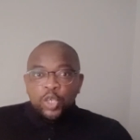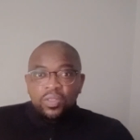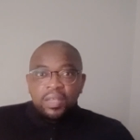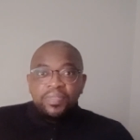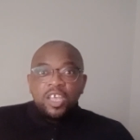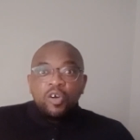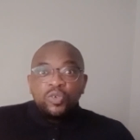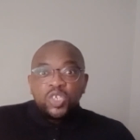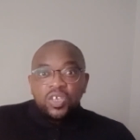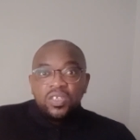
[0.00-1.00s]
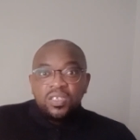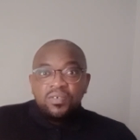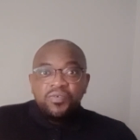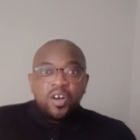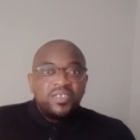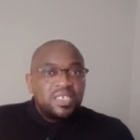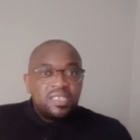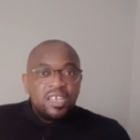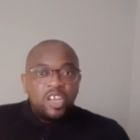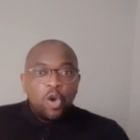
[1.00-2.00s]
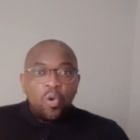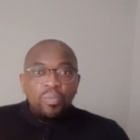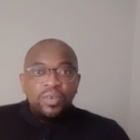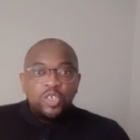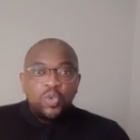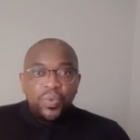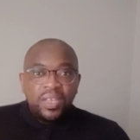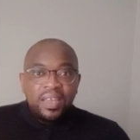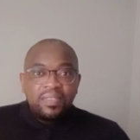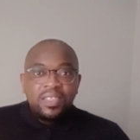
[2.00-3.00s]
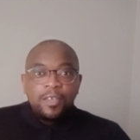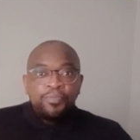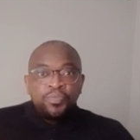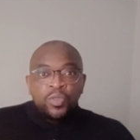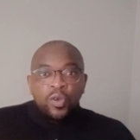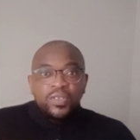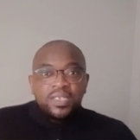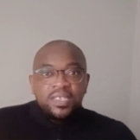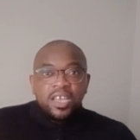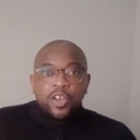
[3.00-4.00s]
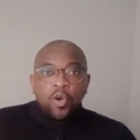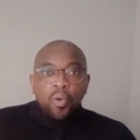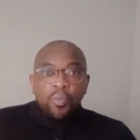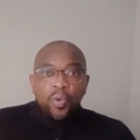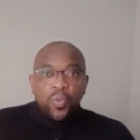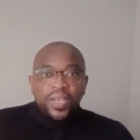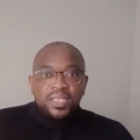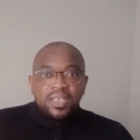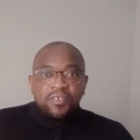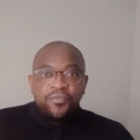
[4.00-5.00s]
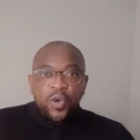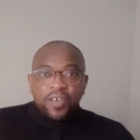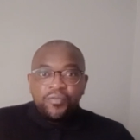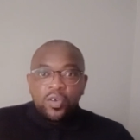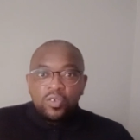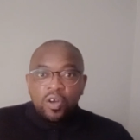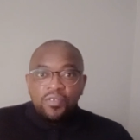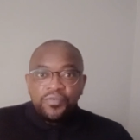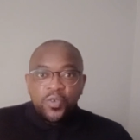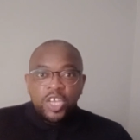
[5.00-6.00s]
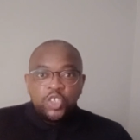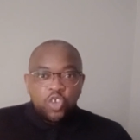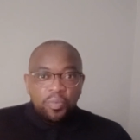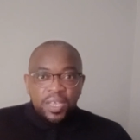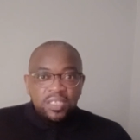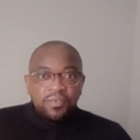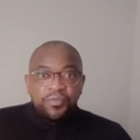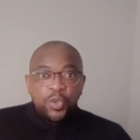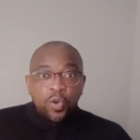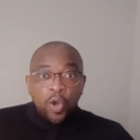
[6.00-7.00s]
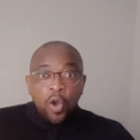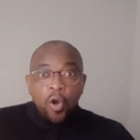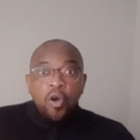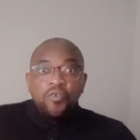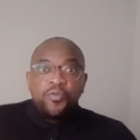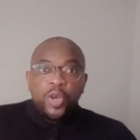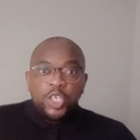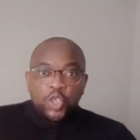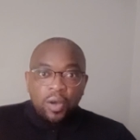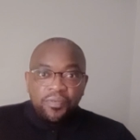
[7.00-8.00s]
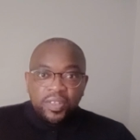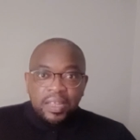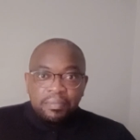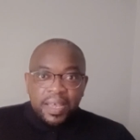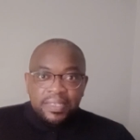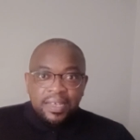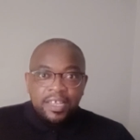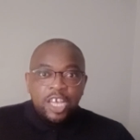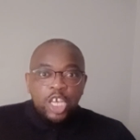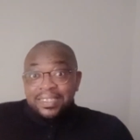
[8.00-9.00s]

Show them the alternative of sitting at home doing nothing or sitting at home waiting for a phone call, for a job interview, or for a job for that matter.